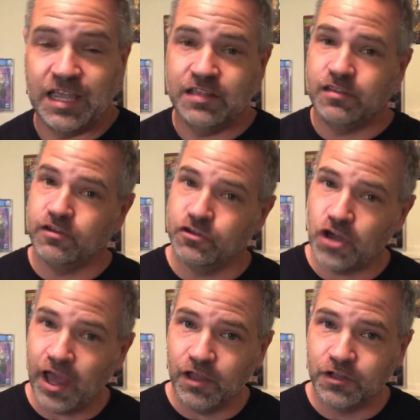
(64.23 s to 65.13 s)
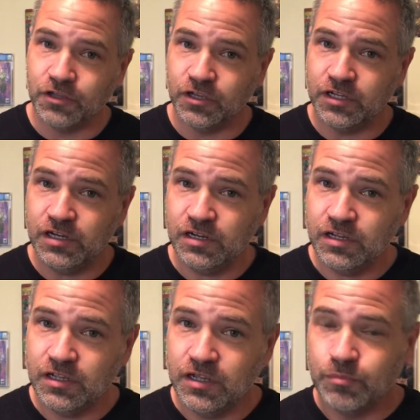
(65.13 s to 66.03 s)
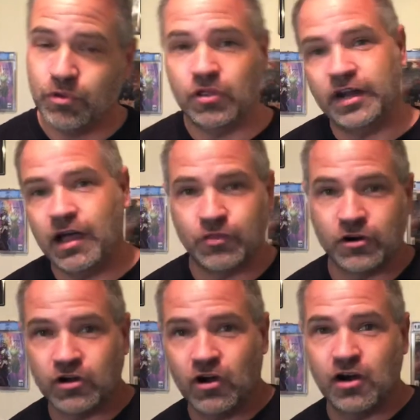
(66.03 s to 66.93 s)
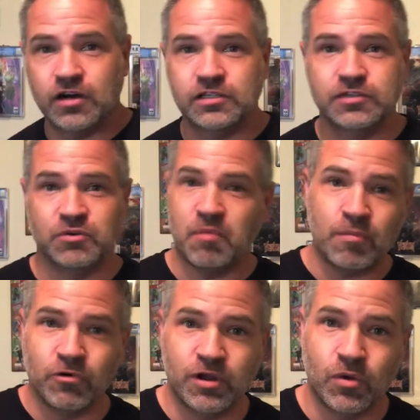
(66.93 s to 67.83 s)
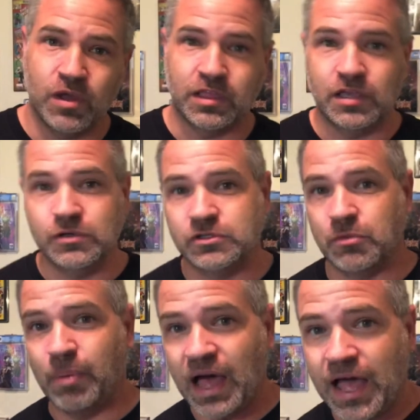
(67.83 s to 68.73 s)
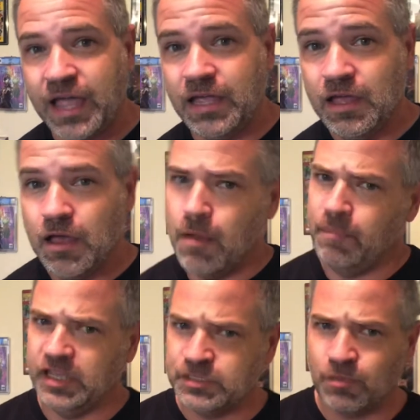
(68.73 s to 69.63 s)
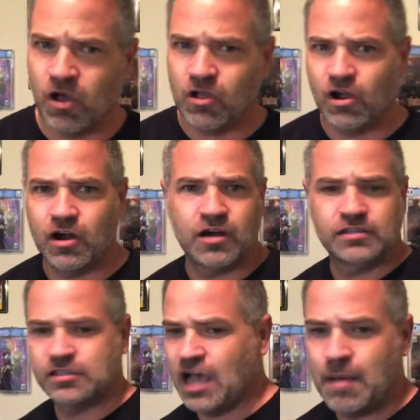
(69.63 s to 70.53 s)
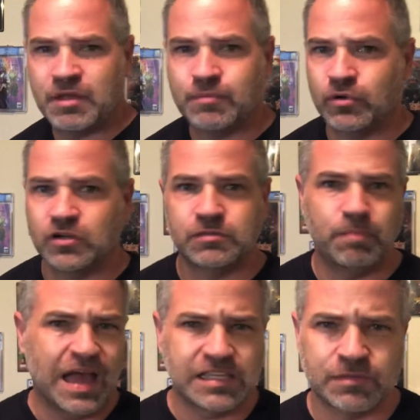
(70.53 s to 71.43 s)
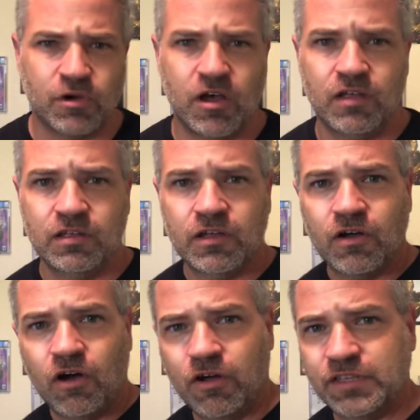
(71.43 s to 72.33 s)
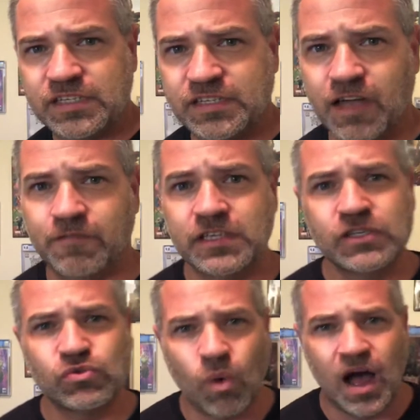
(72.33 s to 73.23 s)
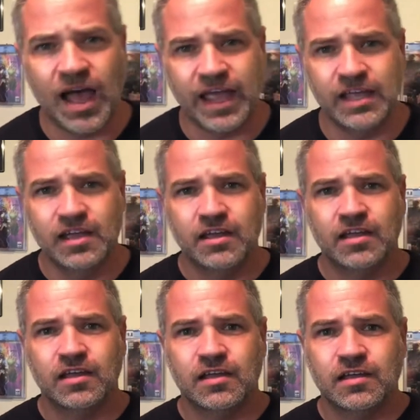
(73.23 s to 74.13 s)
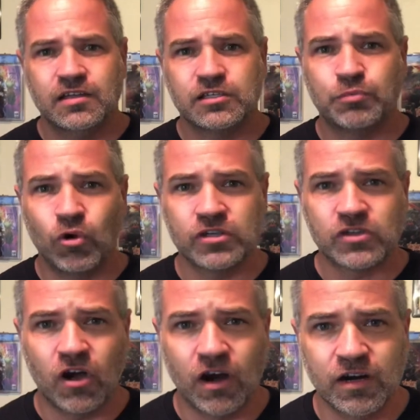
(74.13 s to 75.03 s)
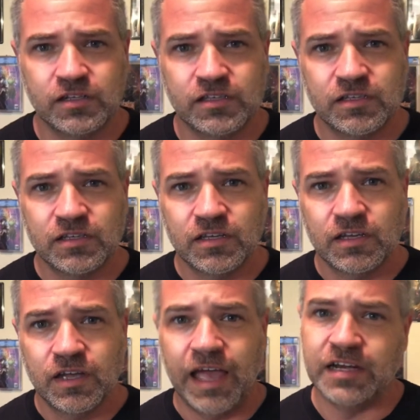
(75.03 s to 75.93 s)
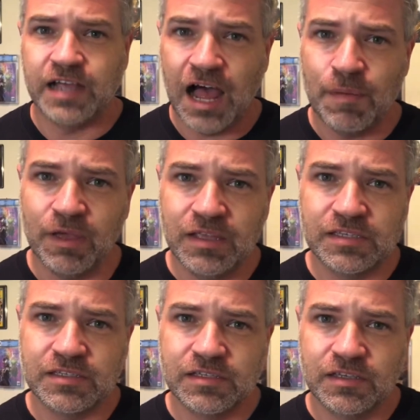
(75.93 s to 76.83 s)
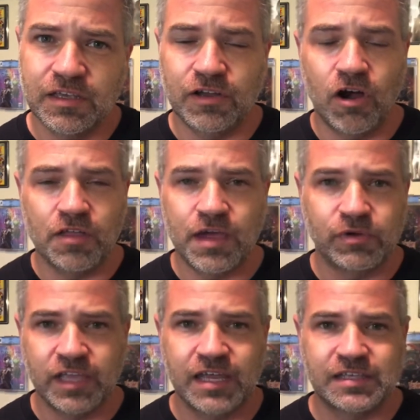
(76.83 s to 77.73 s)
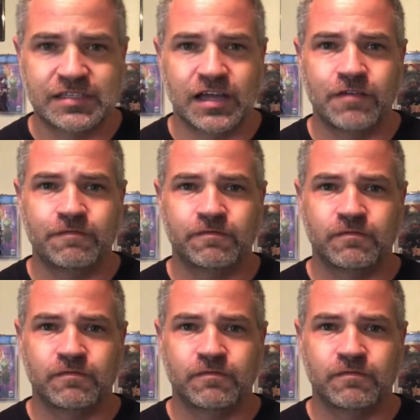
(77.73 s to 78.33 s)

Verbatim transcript: into their childhood, pulling out their cards, remembering what they used to buy, baseball cards, comic books, basketball, all this stuff. This is why sports cards and comics and all that related stuff